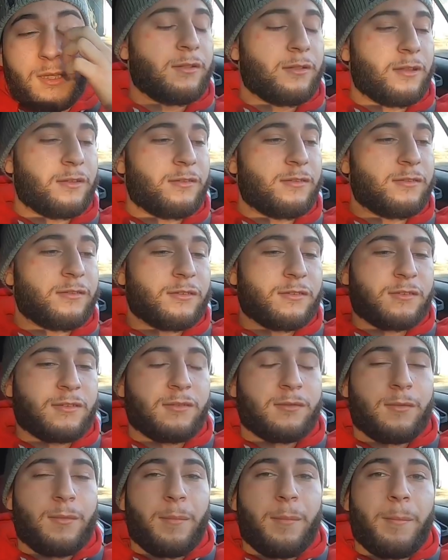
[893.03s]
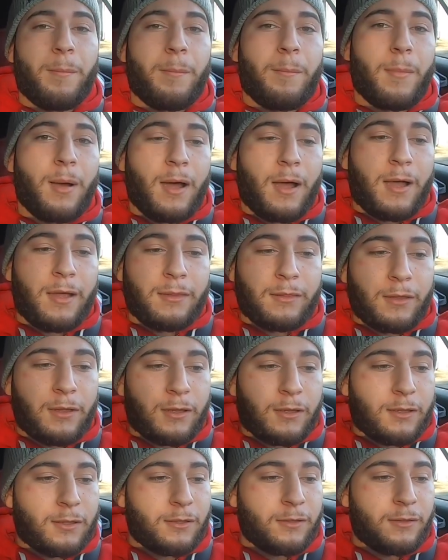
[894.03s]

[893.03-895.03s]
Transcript: This is just my luck.